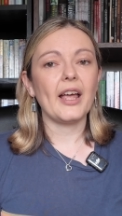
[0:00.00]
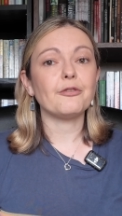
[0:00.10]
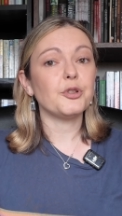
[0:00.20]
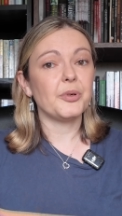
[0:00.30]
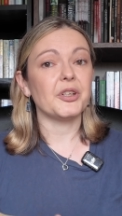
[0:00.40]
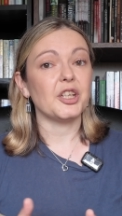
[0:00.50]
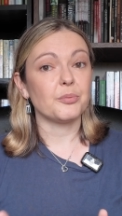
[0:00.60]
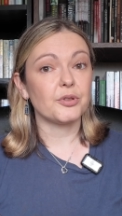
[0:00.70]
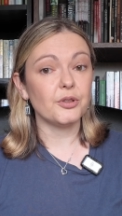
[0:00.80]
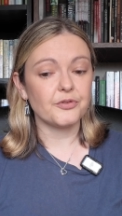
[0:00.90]
everybody
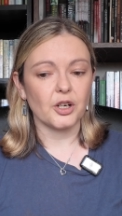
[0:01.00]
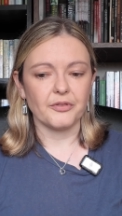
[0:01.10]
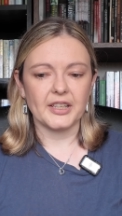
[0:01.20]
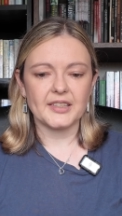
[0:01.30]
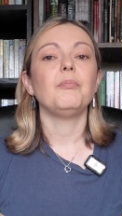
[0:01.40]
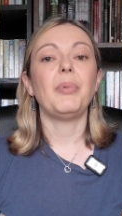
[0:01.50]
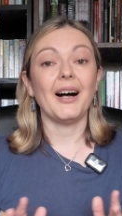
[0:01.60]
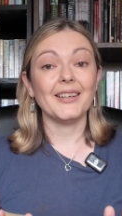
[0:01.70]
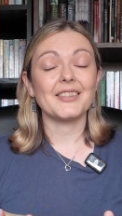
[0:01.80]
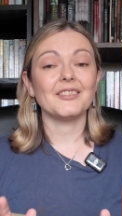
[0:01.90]
approved of it,
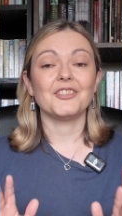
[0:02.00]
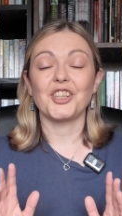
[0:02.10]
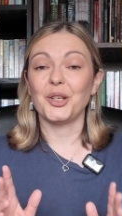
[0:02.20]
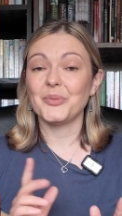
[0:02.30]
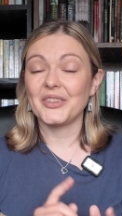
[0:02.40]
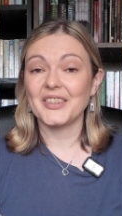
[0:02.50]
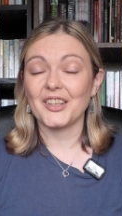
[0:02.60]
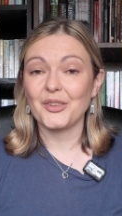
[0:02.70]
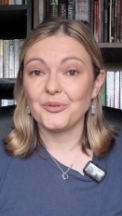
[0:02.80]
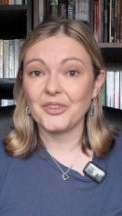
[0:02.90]
but James the
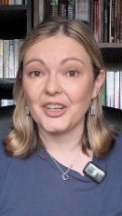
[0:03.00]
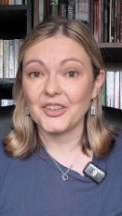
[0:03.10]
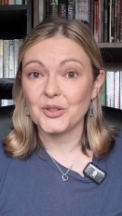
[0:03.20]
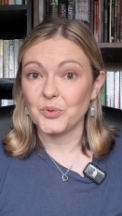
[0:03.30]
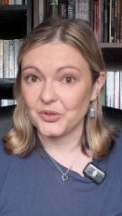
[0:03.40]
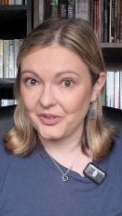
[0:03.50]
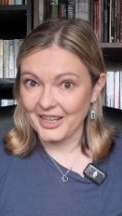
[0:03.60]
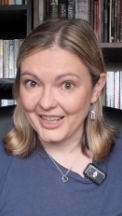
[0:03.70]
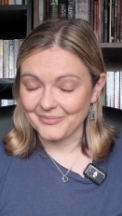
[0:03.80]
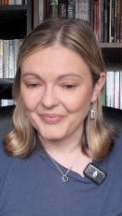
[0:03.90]
Sixth and First was a
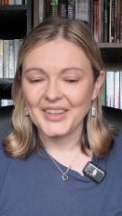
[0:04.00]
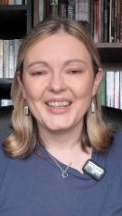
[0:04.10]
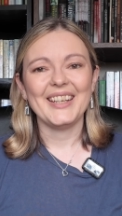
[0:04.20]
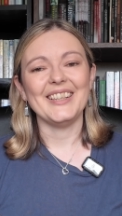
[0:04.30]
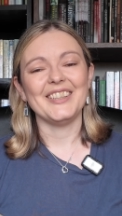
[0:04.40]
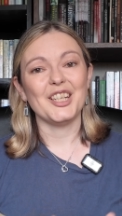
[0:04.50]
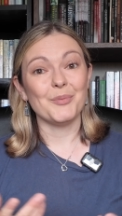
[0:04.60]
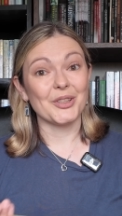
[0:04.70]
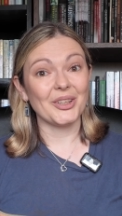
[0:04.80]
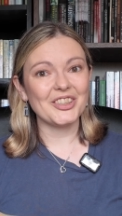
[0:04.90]
fan. In
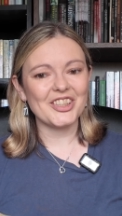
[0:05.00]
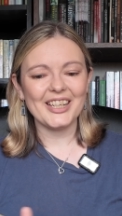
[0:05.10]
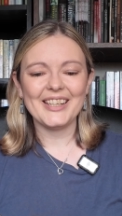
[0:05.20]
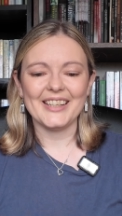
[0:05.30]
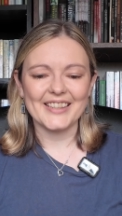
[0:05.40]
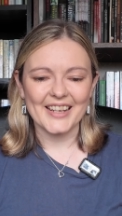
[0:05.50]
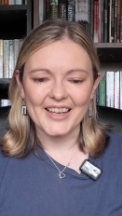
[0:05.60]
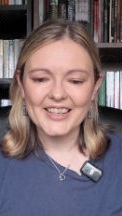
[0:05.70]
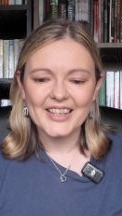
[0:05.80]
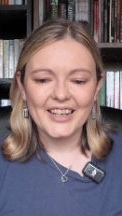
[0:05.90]
Demonology, he
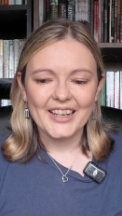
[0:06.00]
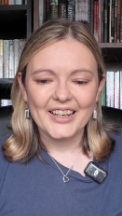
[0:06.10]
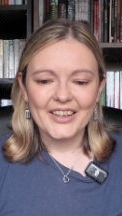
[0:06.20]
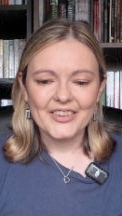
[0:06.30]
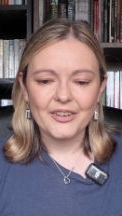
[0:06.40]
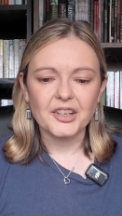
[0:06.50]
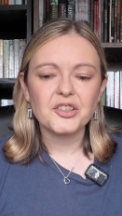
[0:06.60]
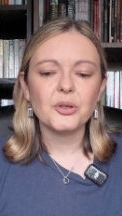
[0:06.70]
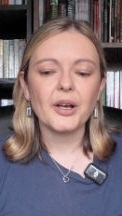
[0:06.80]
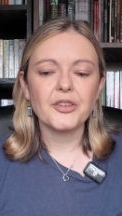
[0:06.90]
said, there are
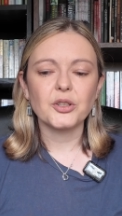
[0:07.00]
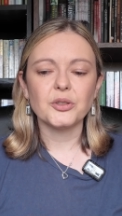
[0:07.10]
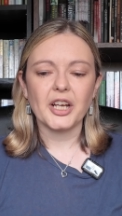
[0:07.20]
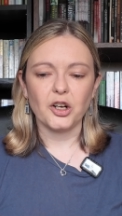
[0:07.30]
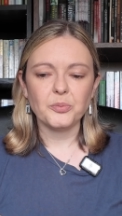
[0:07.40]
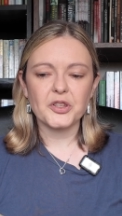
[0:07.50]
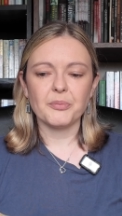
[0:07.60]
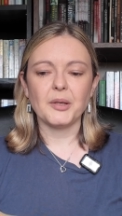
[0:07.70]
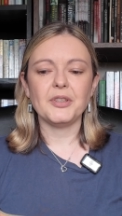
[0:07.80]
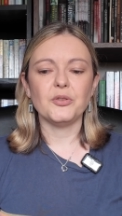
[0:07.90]
two other good helps that
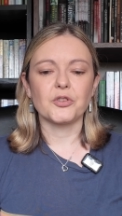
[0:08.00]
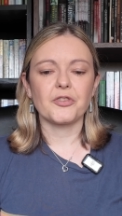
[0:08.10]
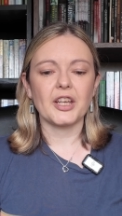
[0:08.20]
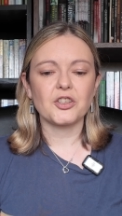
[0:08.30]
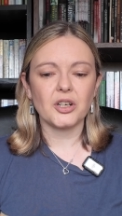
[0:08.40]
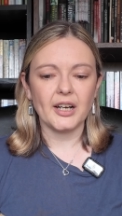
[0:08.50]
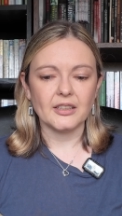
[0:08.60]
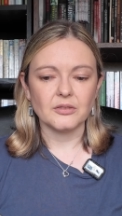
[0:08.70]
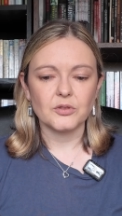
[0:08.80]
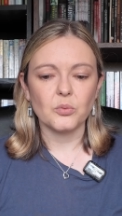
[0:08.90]
may be used for their
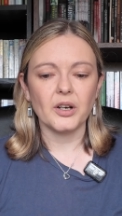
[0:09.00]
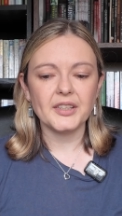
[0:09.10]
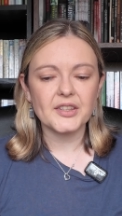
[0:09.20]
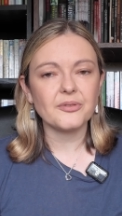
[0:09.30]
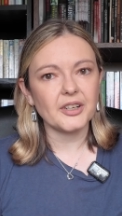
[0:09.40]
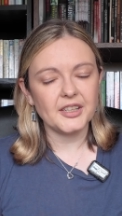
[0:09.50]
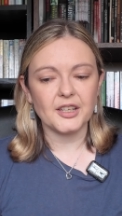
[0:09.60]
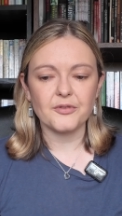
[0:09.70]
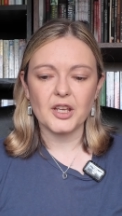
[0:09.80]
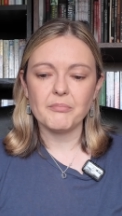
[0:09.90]
trial. The one is the finding
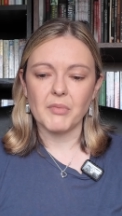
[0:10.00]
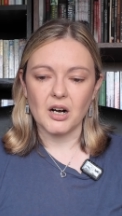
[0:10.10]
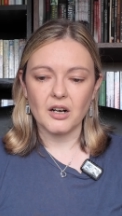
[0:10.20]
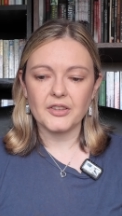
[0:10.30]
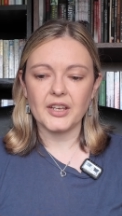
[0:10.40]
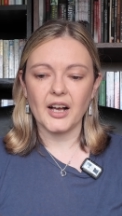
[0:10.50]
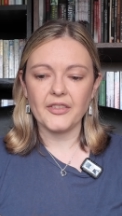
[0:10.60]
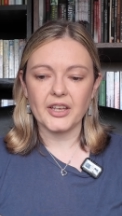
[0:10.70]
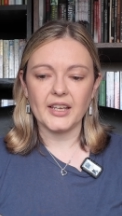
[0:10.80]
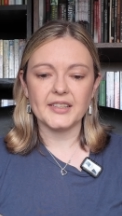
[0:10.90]
of their mark, the
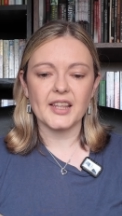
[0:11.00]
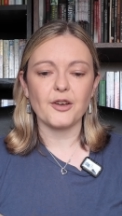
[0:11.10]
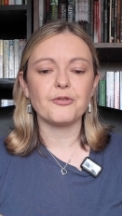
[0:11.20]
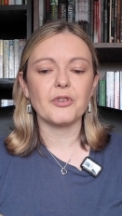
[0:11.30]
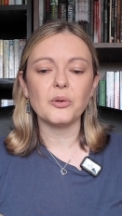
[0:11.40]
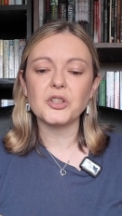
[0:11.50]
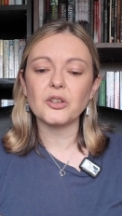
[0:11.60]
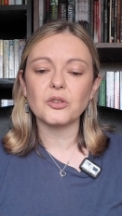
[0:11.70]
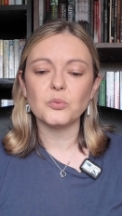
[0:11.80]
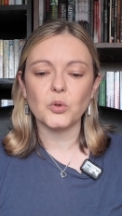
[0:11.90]
other is their floating
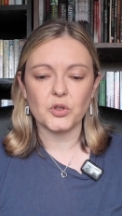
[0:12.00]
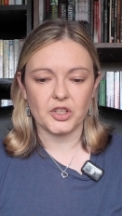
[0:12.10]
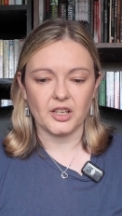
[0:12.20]
on the water.